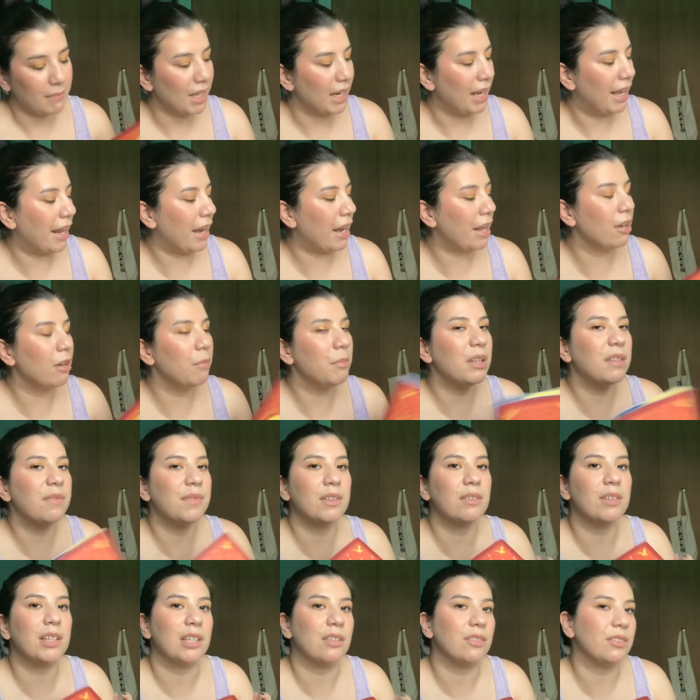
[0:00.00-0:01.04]
And I almost feel
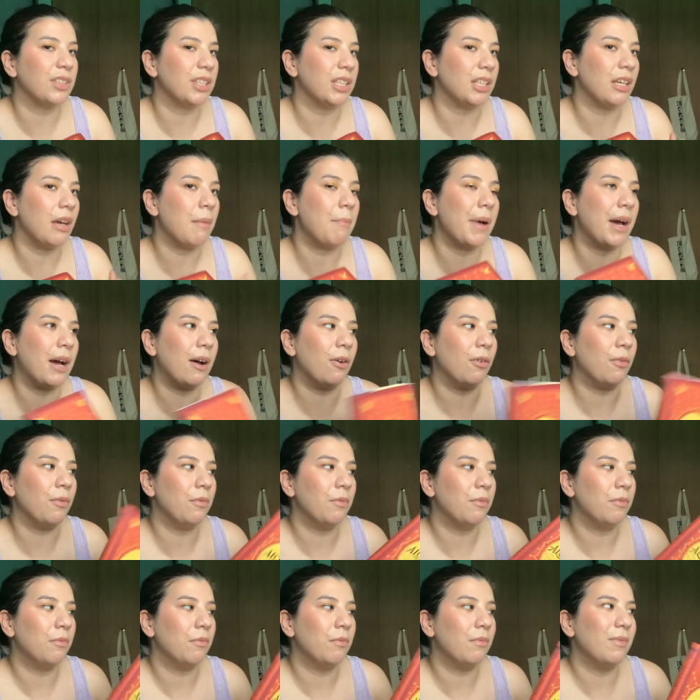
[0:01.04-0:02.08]
guilty about,
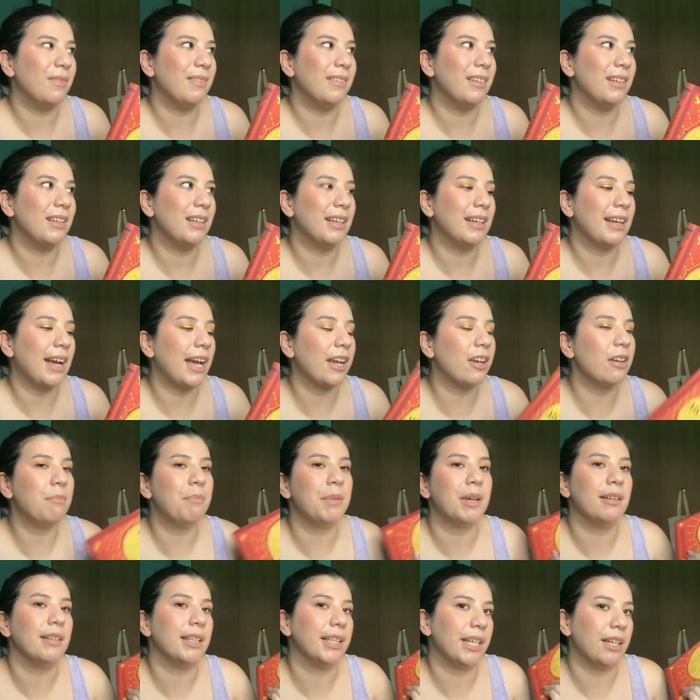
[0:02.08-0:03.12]
I could
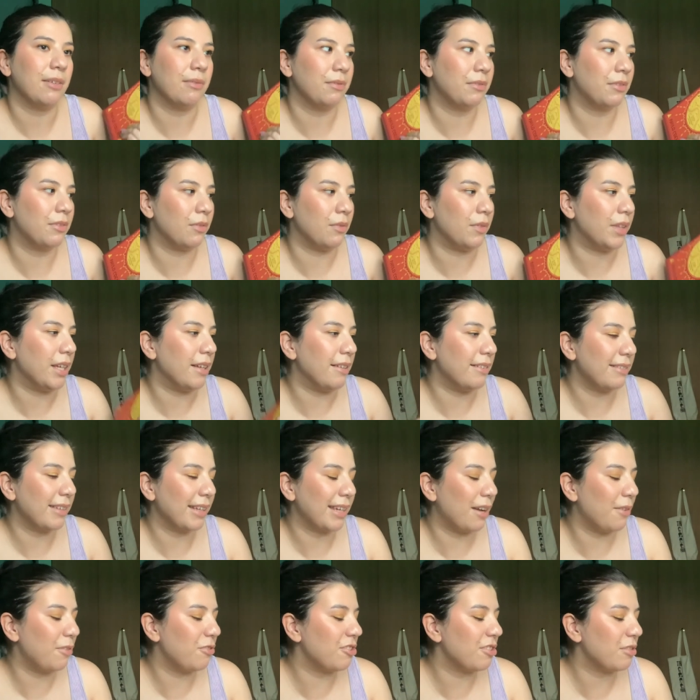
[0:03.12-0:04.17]
barely get through this. Like
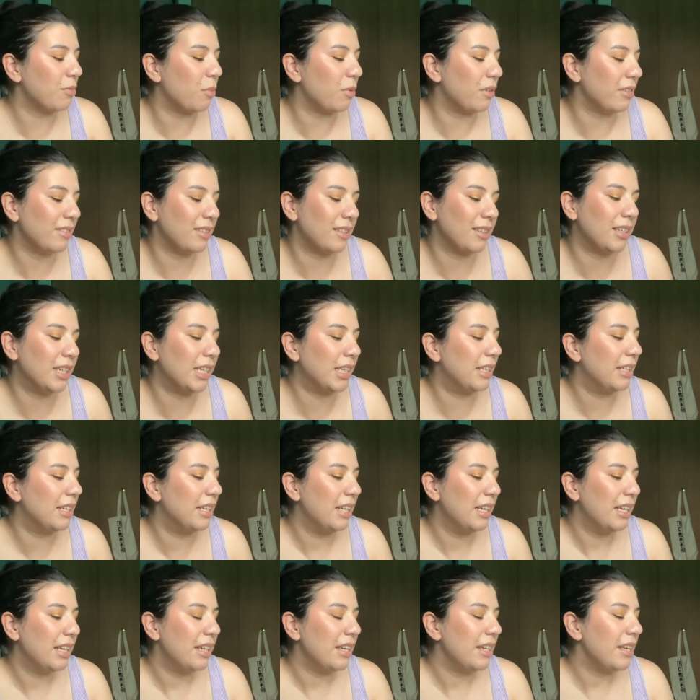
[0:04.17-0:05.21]
I was just wasn't
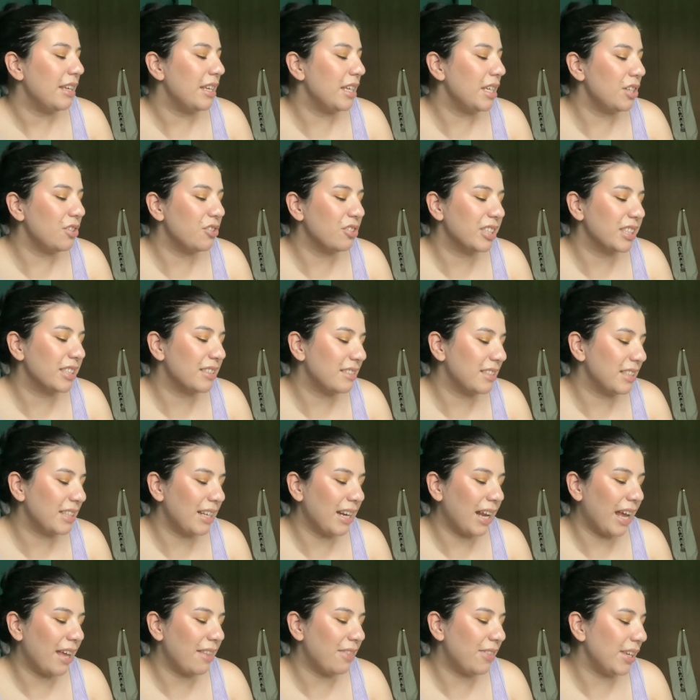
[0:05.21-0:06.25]
interested.
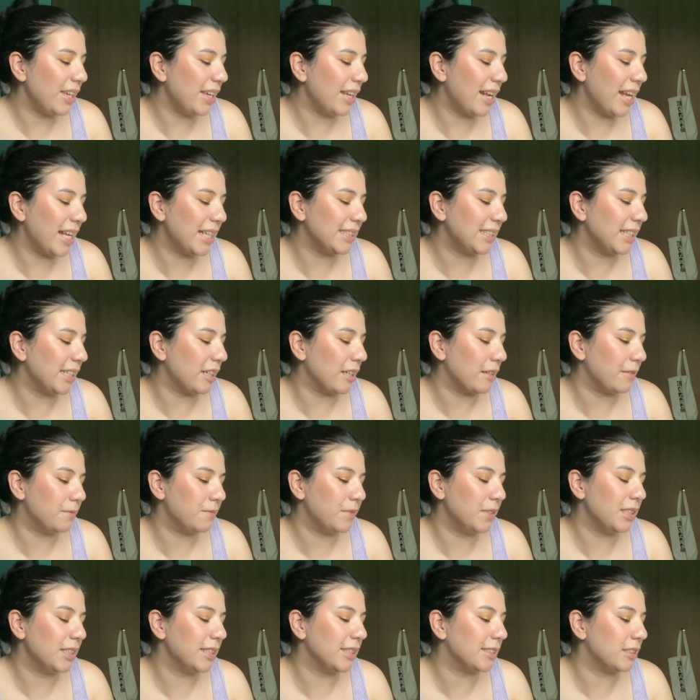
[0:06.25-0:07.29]
I think it has like a
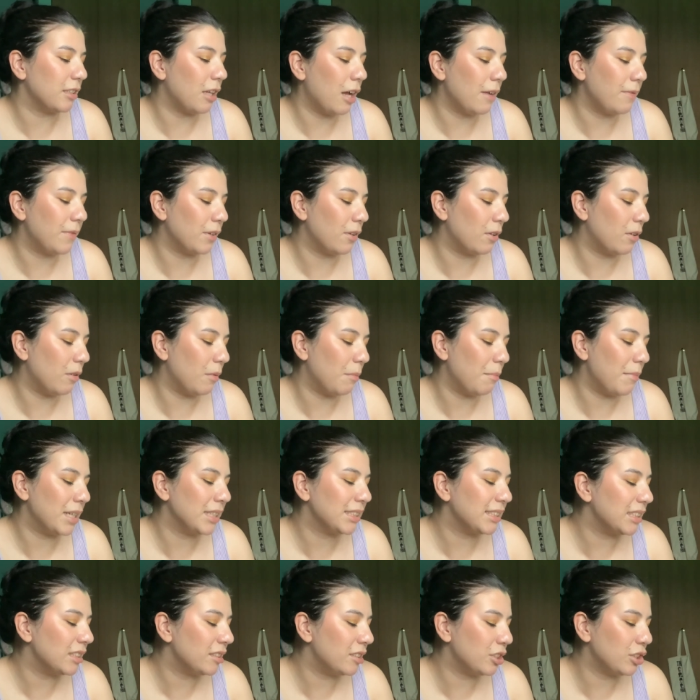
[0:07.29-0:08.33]
philosophical
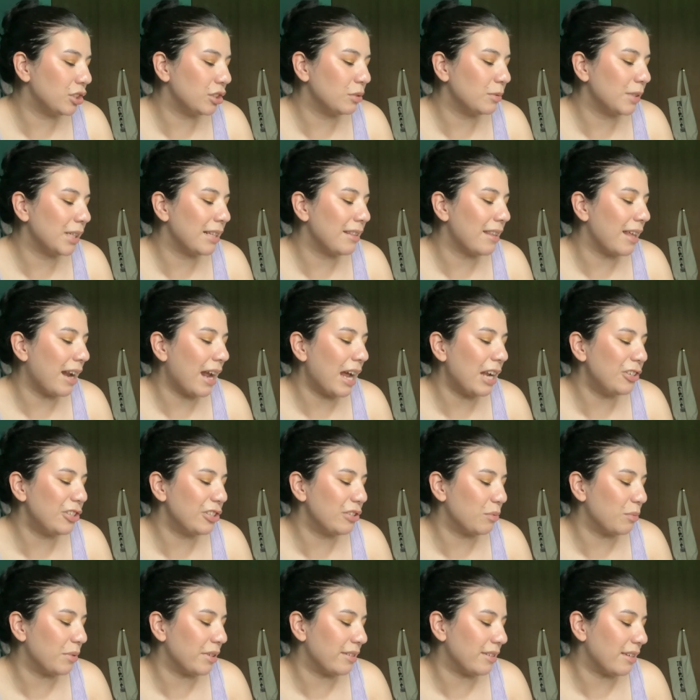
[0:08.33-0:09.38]
message to it that I just
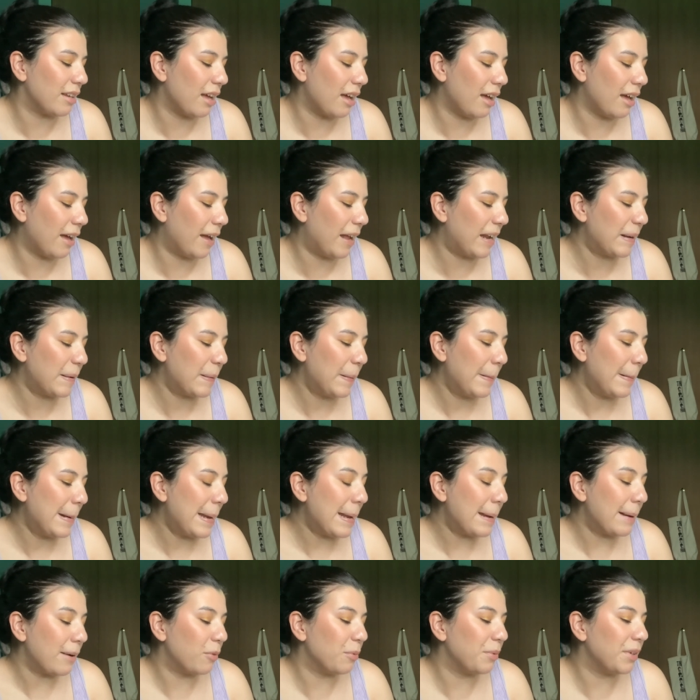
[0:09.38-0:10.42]
was not
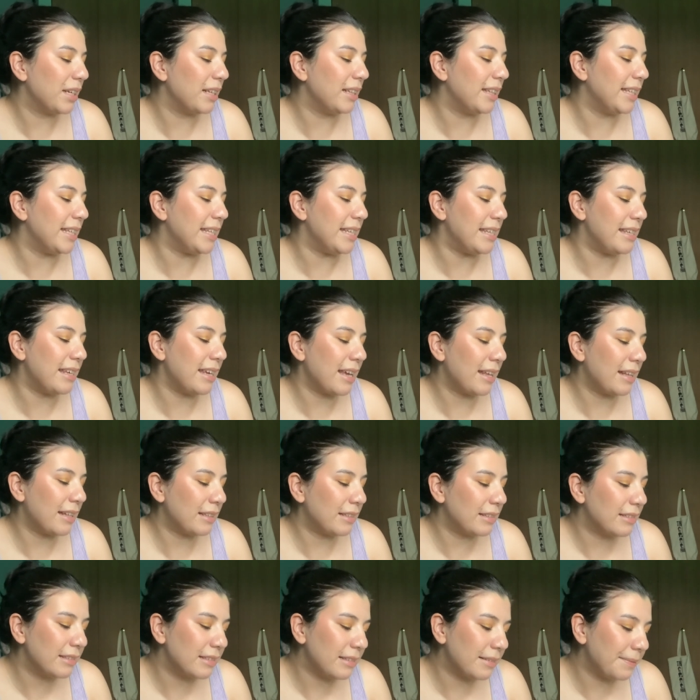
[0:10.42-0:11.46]
really
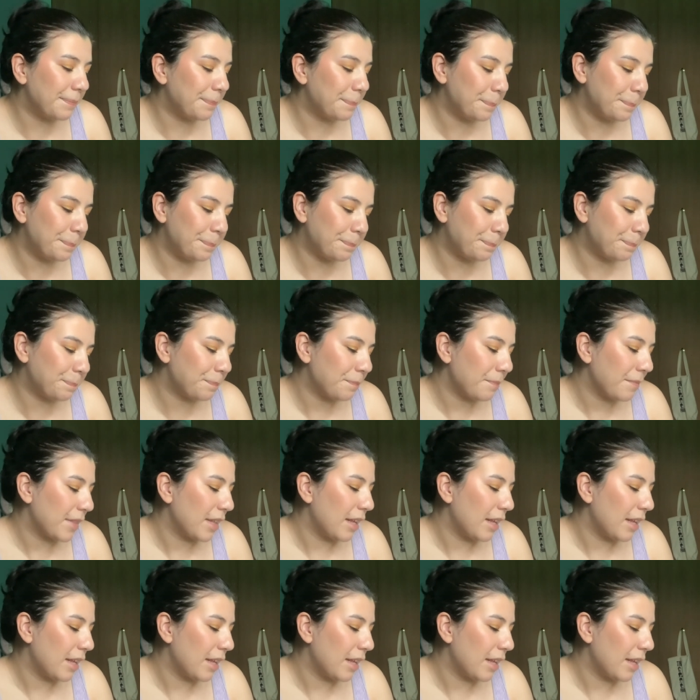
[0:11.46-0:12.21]
getting.